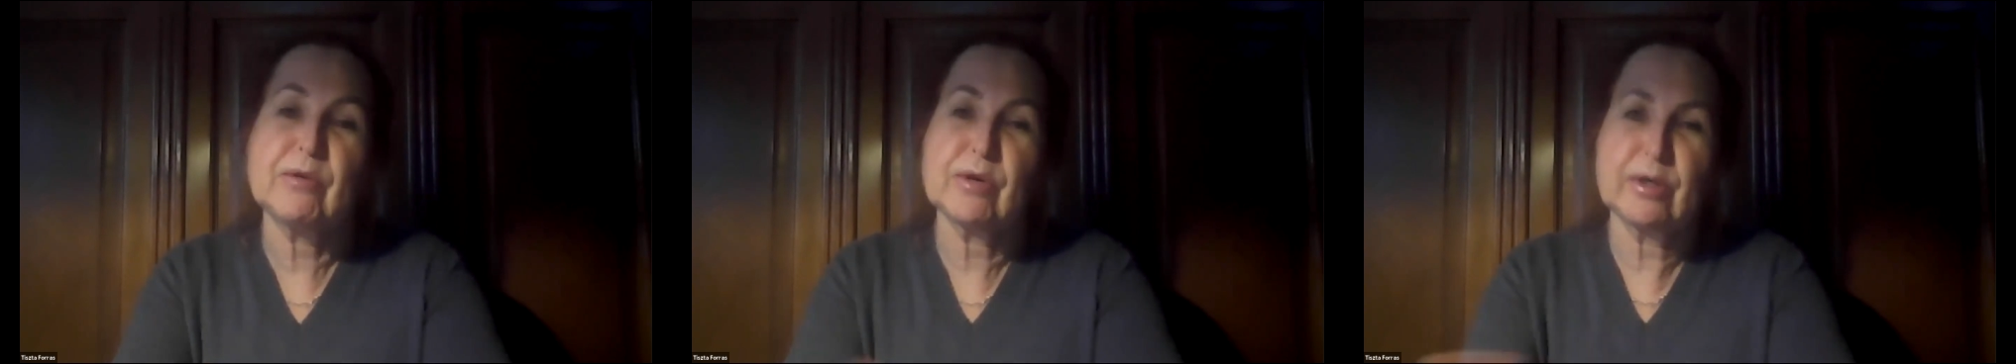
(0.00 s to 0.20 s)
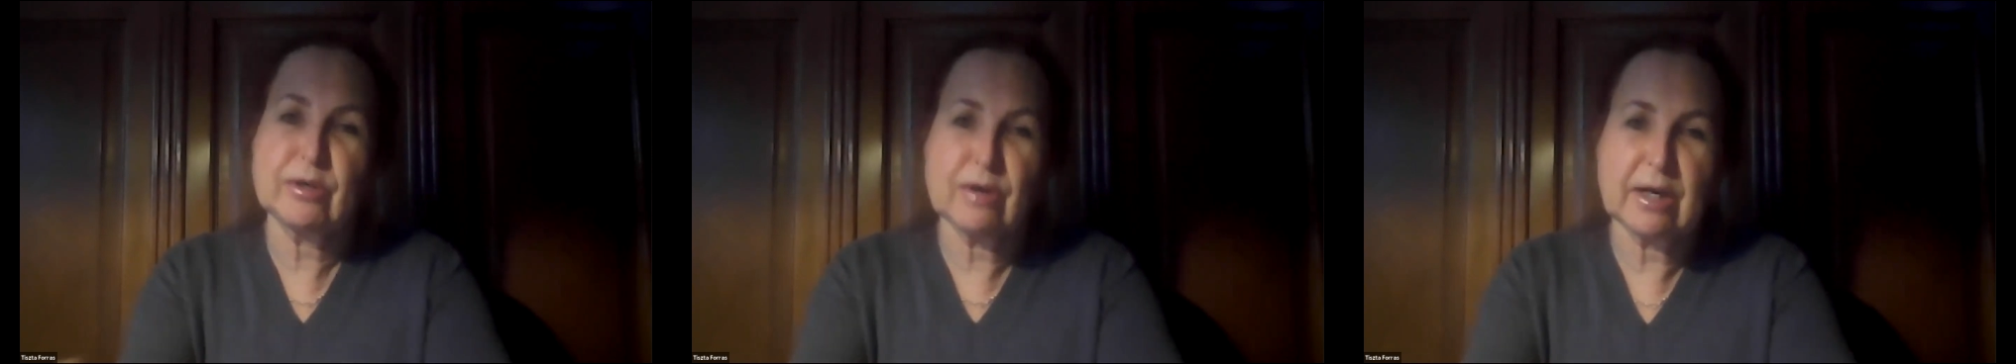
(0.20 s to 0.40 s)

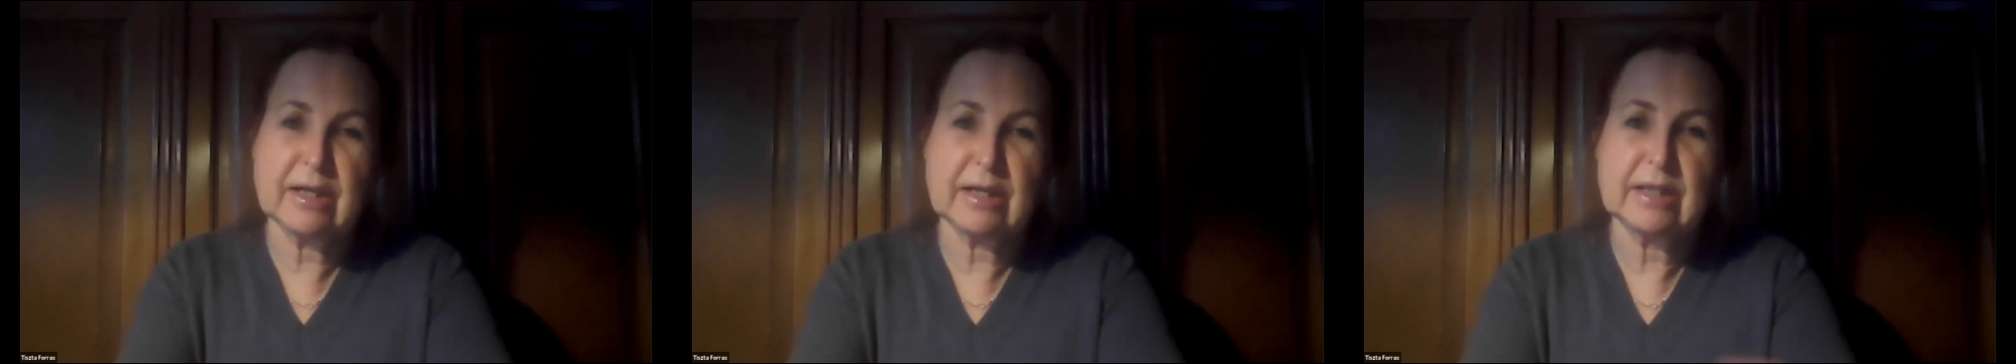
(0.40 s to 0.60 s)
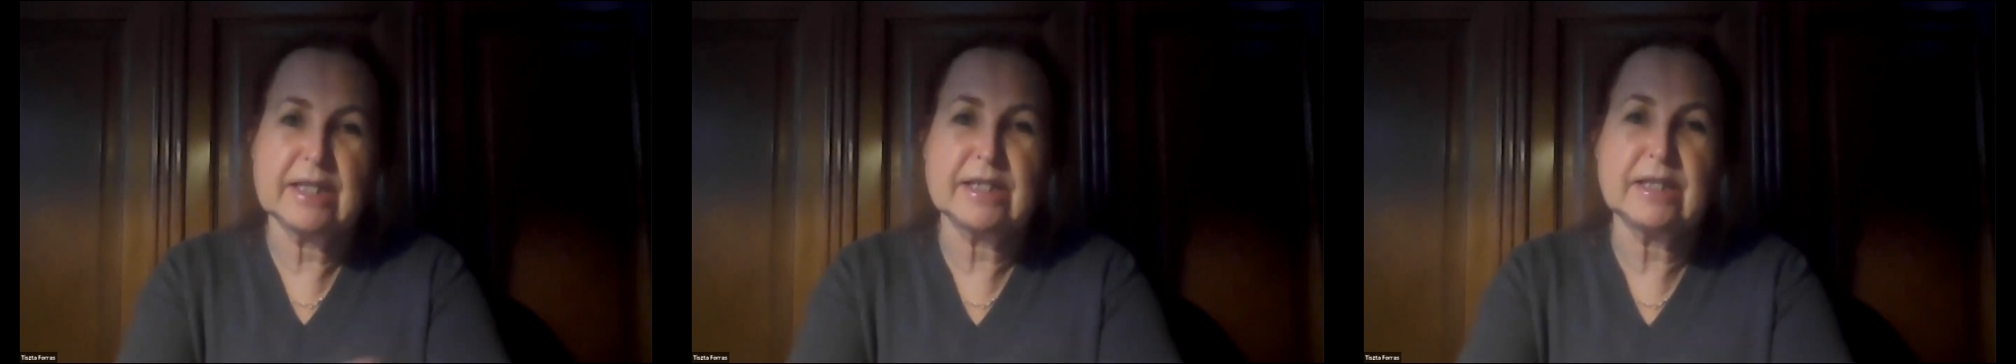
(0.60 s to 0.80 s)
or you are
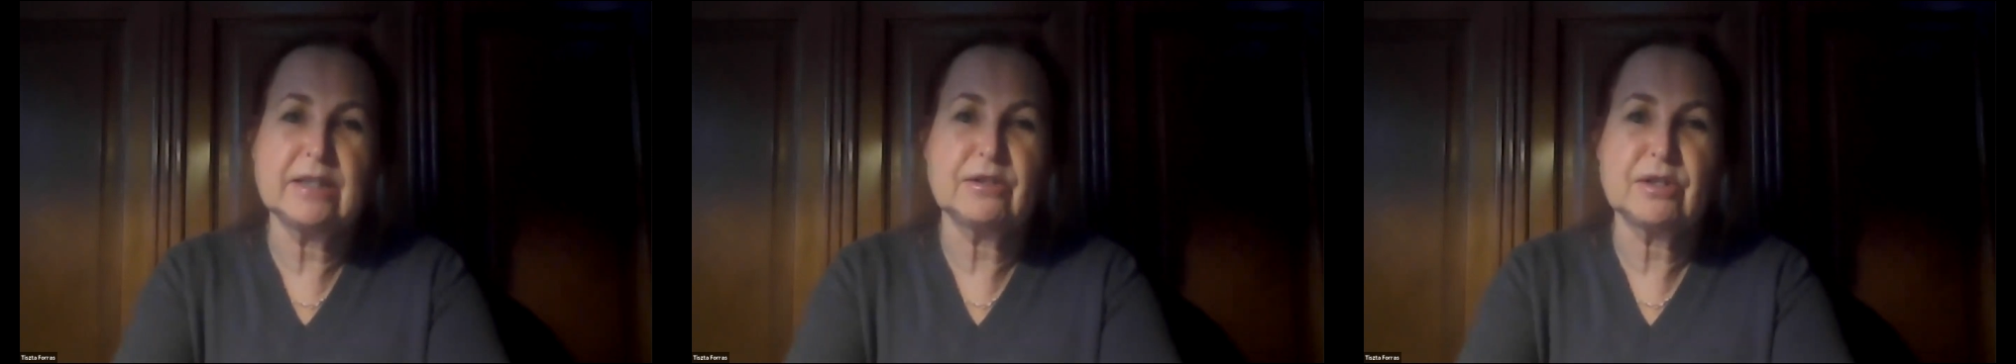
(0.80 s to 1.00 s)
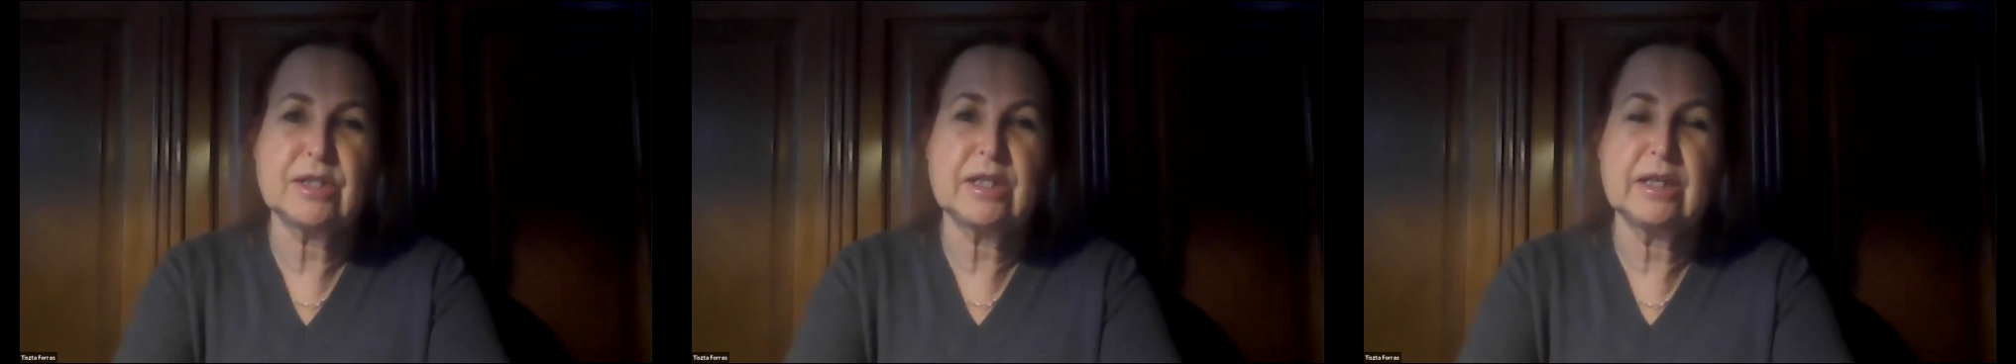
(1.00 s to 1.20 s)
at least
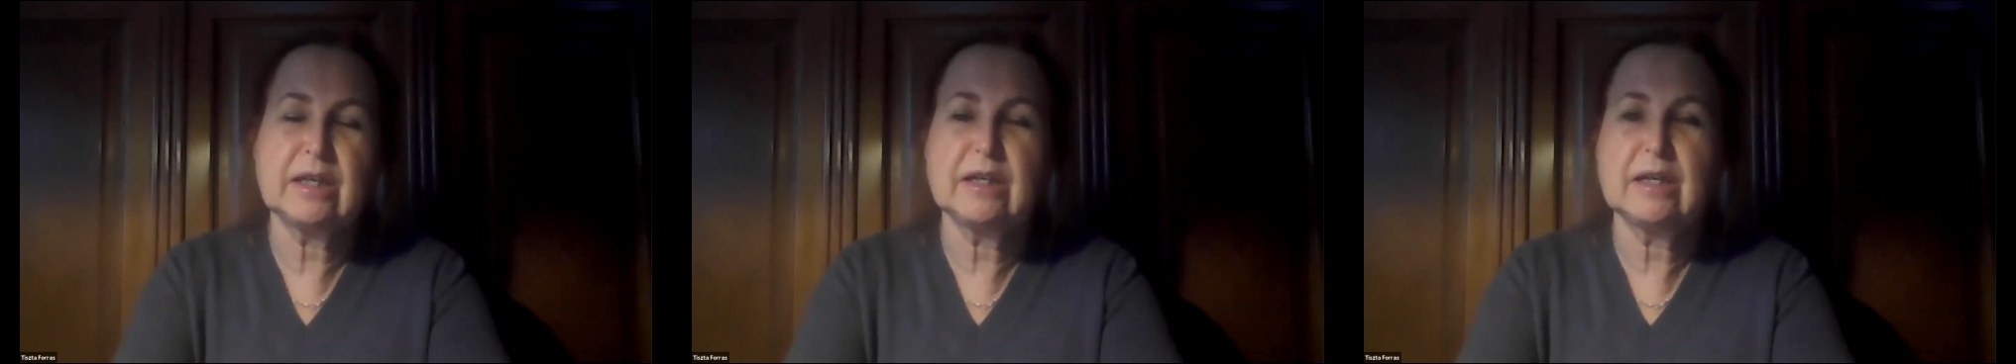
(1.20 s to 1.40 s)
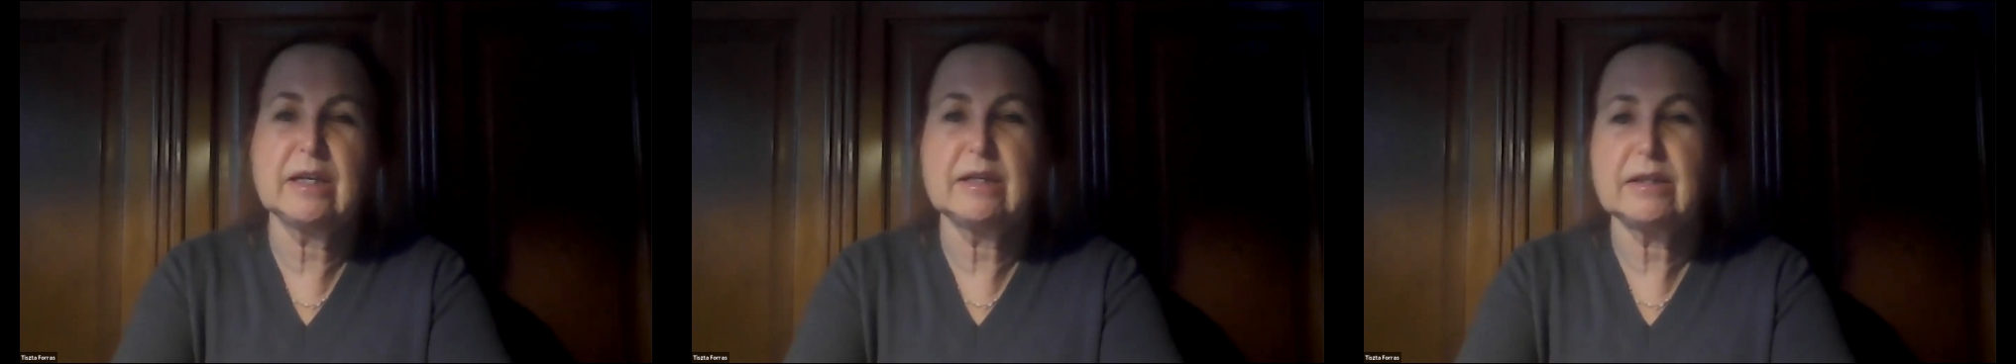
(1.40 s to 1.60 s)

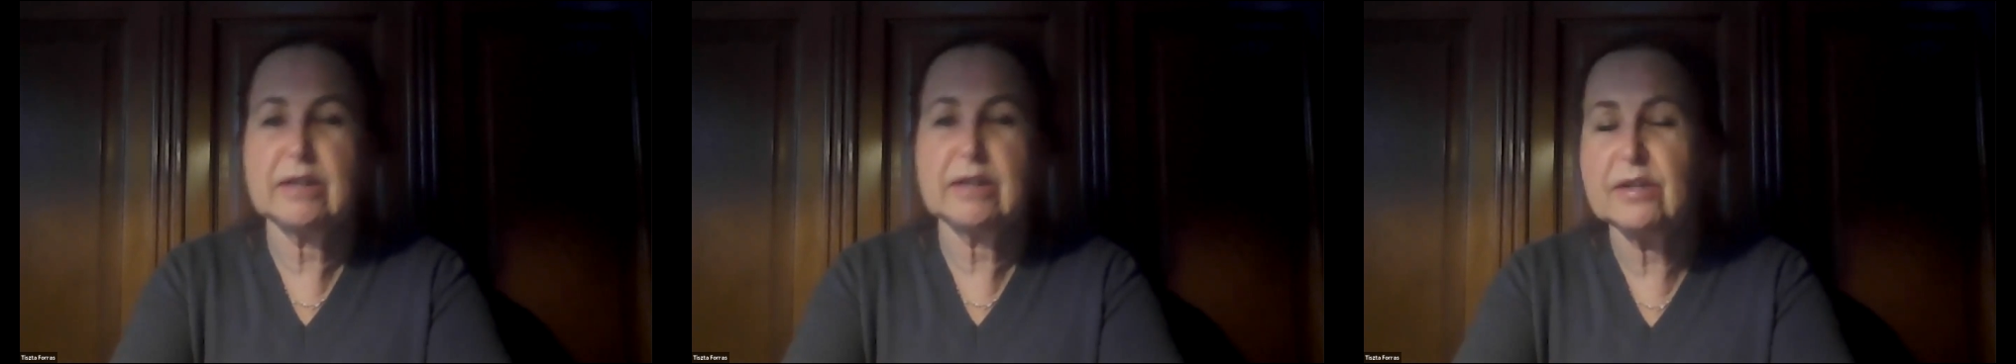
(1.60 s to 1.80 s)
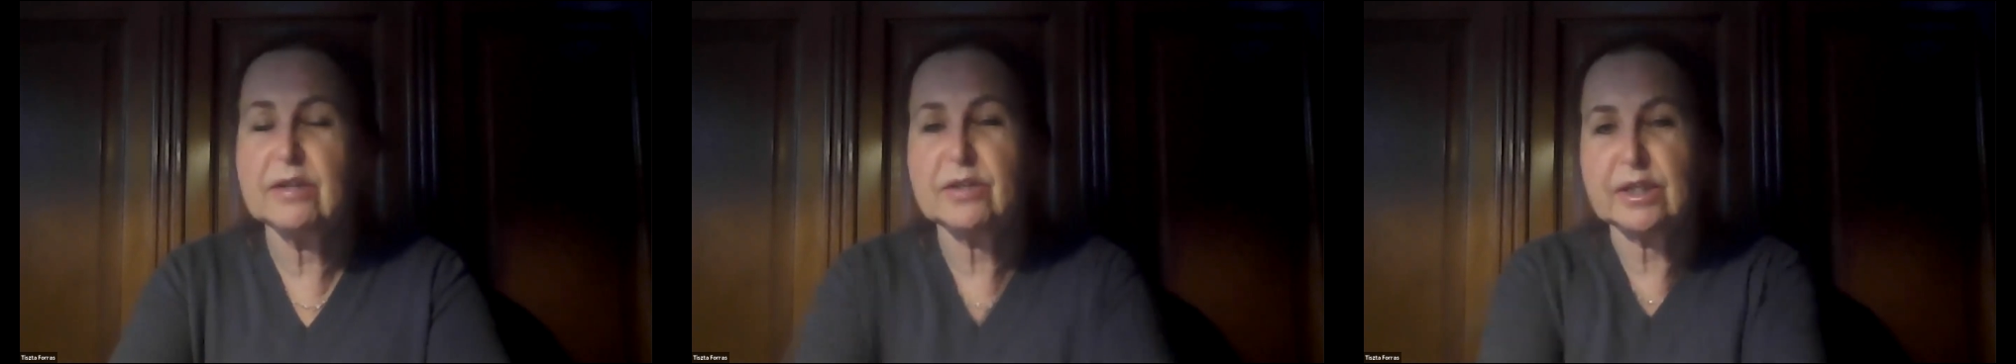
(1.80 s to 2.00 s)

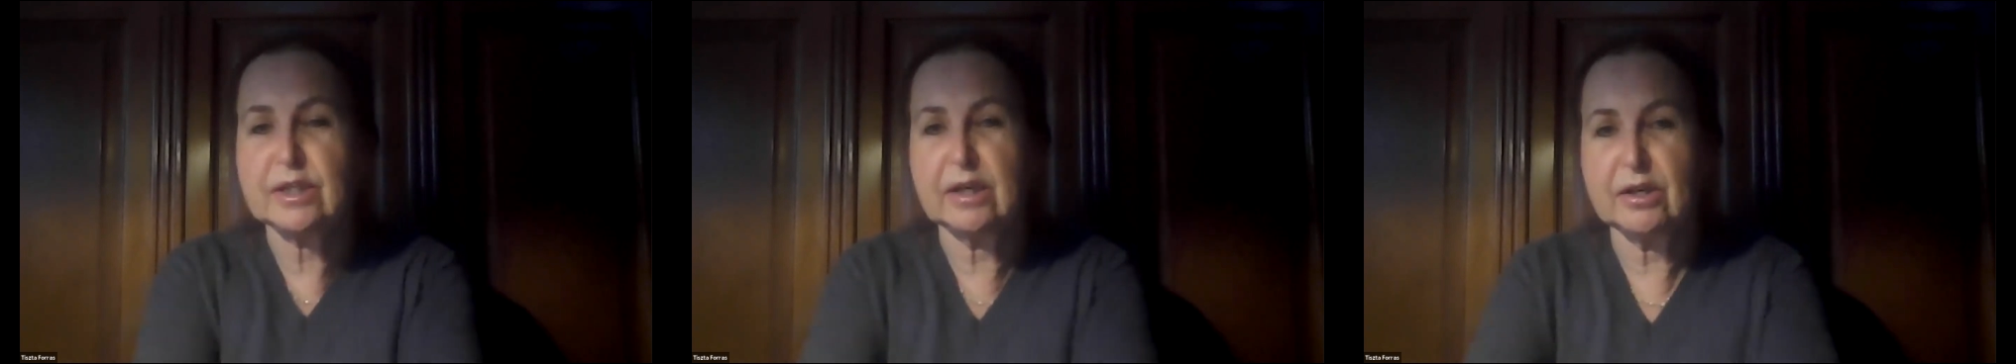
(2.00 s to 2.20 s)
interested